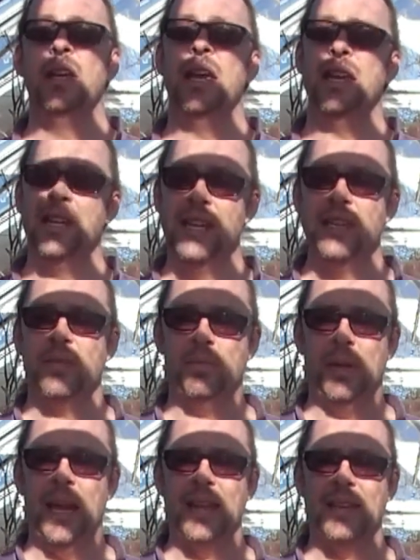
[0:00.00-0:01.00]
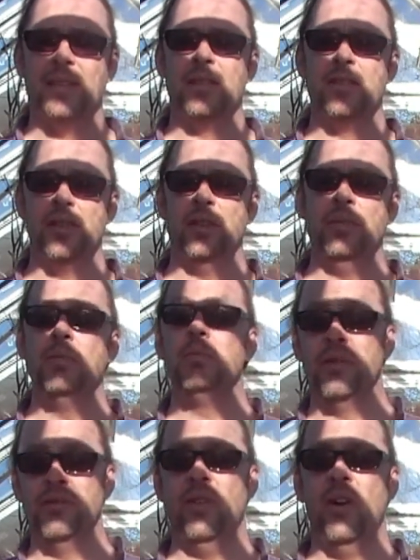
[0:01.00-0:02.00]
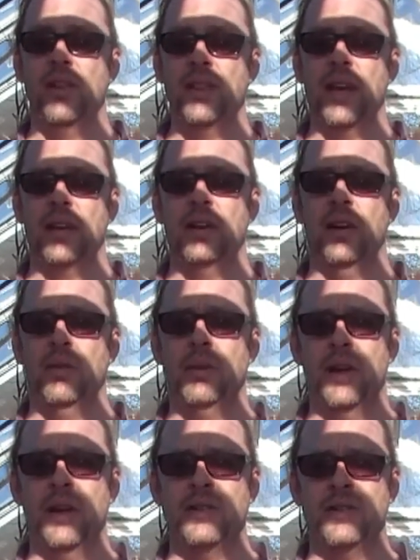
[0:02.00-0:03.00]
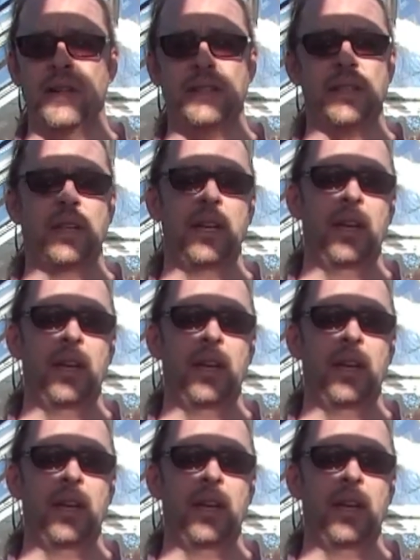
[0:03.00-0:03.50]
it needs a plant to provide that carbohydrate.